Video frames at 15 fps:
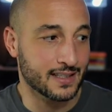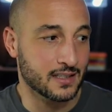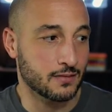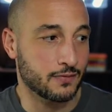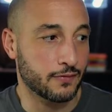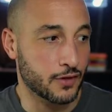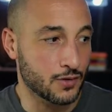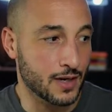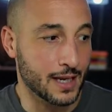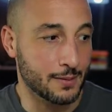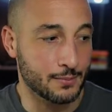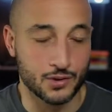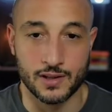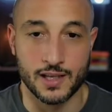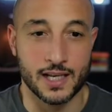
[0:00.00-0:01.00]
a few
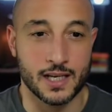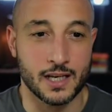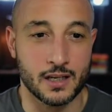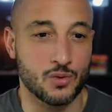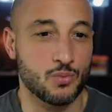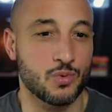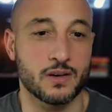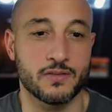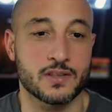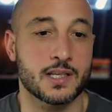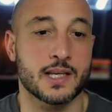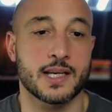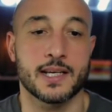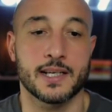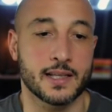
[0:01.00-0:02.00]
names on there that you would have
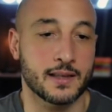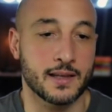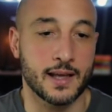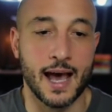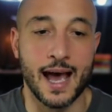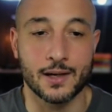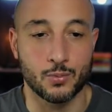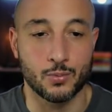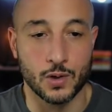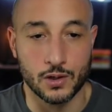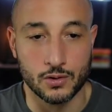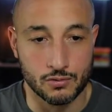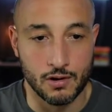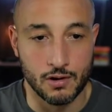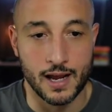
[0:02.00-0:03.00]
seen in the ad
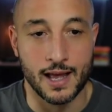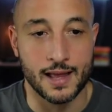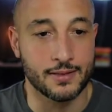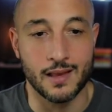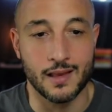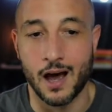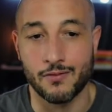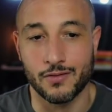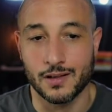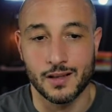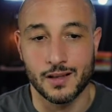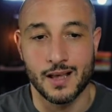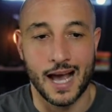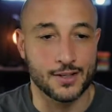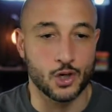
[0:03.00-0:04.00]
world, right?
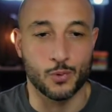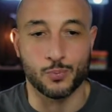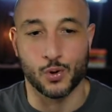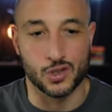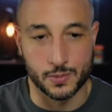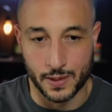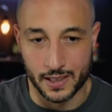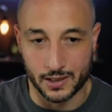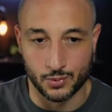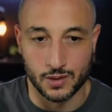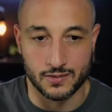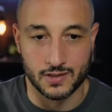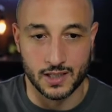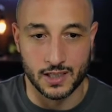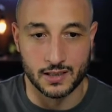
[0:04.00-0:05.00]
And your prospects would have
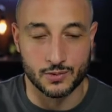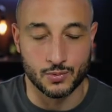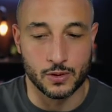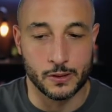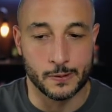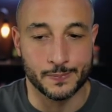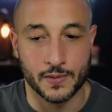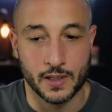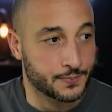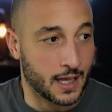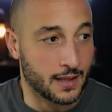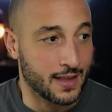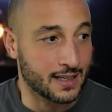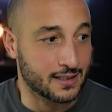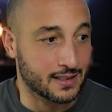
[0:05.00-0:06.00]
seen as well.
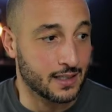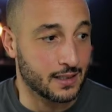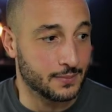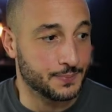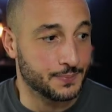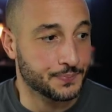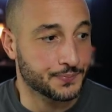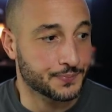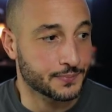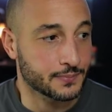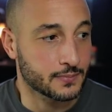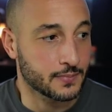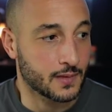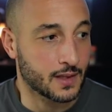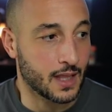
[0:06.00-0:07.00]
And that's it.
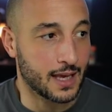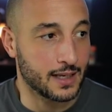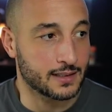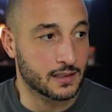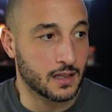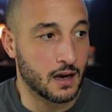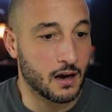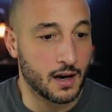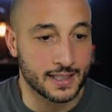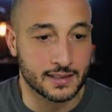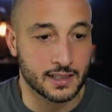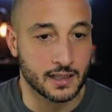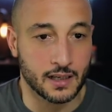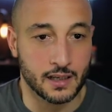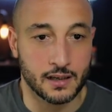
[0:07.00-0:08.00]
That is the high
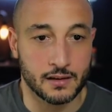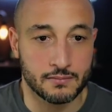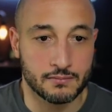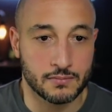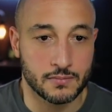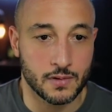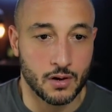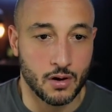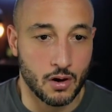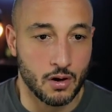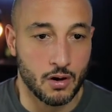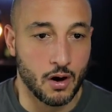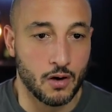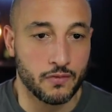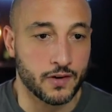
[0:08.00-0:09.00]
ticket
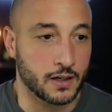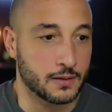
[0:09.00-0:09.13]
offer.